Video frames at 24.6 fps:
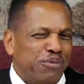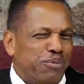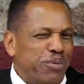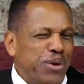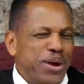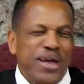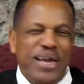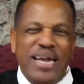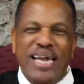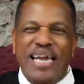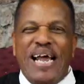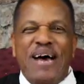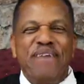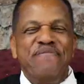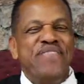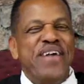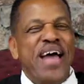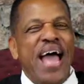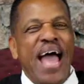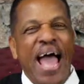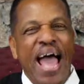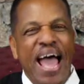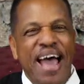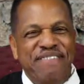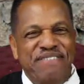We'd love
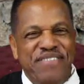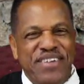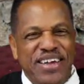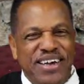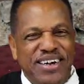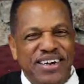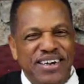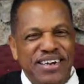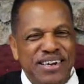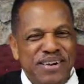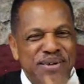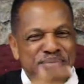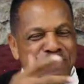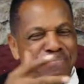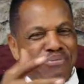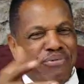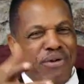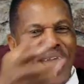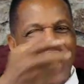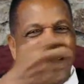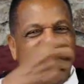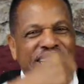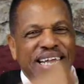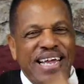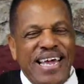to have you.
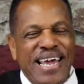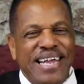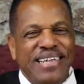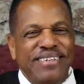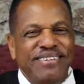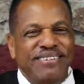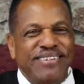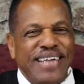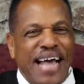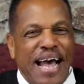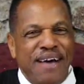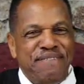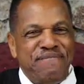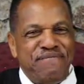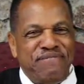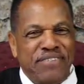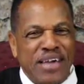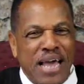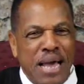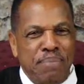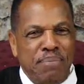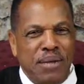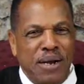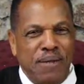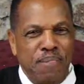Bring the entire
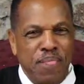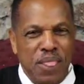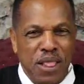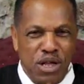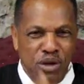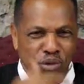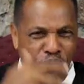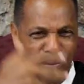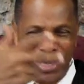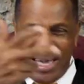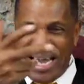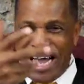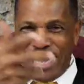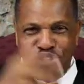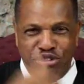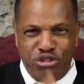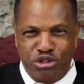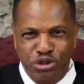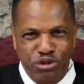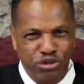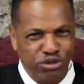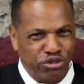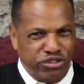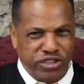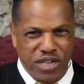family. We got
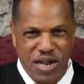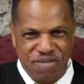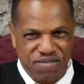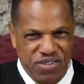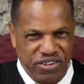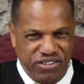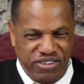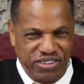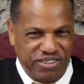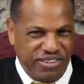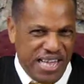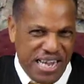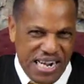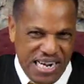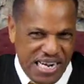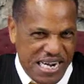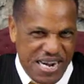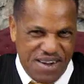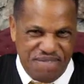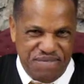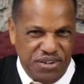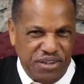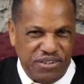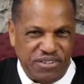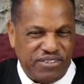two services there
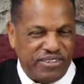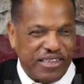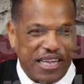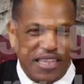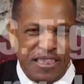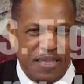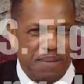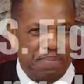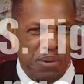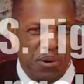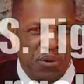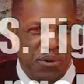every Sunday